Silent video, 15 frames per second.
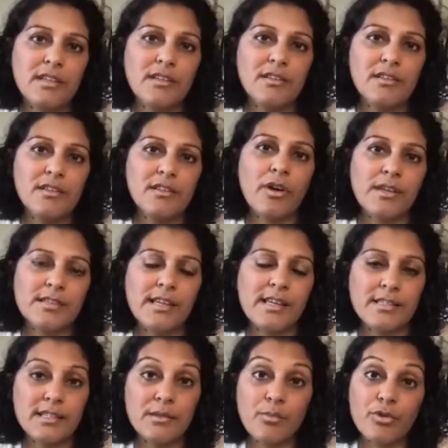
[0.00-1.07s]
in the
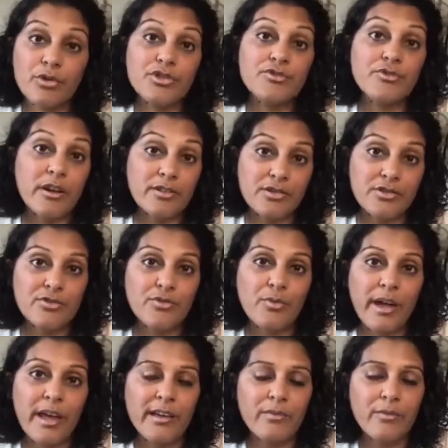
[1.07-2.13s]
process in a more structured way.